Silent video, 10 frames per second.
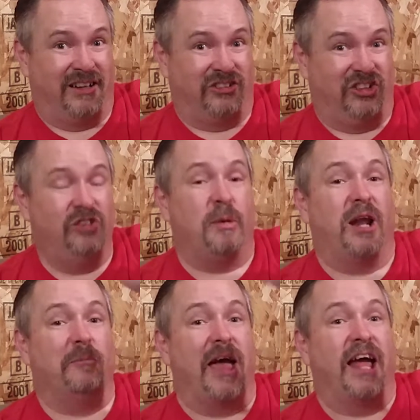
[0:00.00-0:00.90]
She's
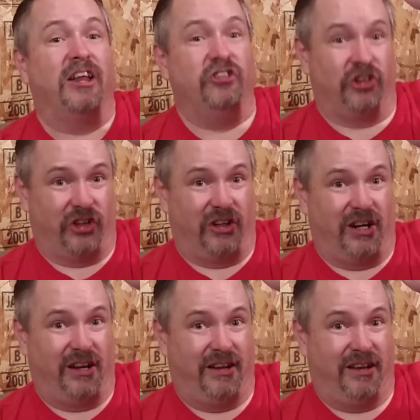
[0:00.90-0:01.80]
been a
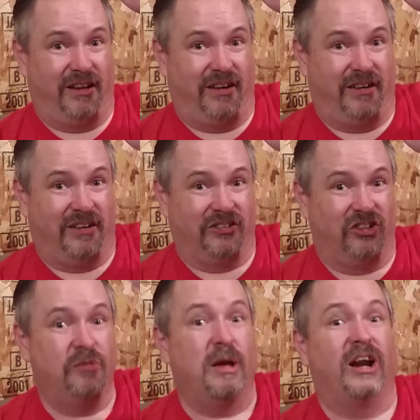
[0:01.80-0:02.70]
manager.
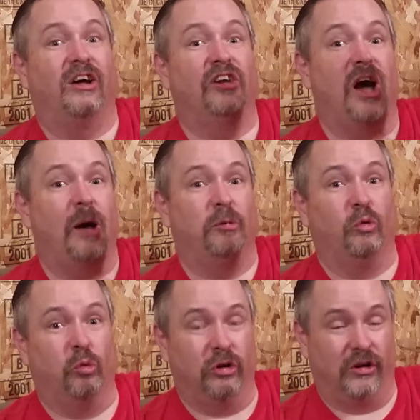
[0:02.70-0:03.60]
She's been on top of the
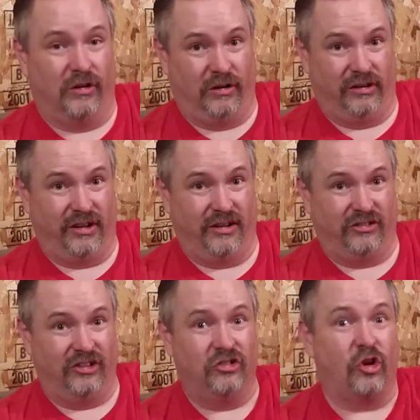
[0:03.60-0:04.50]
world.
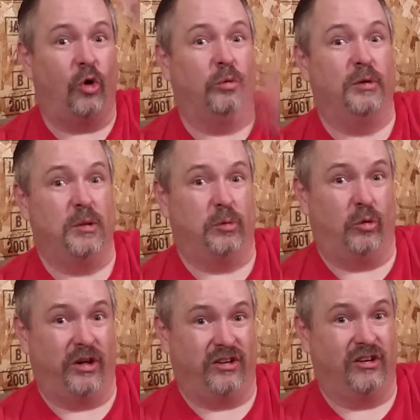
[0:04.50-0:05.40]
She's told people
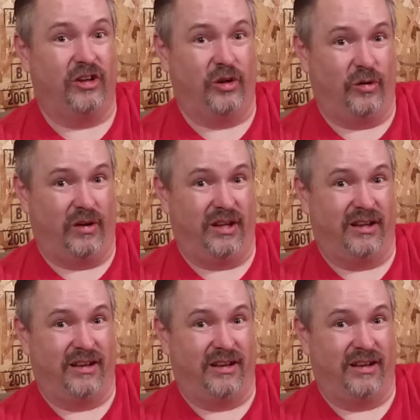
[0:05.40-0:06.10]
what to do.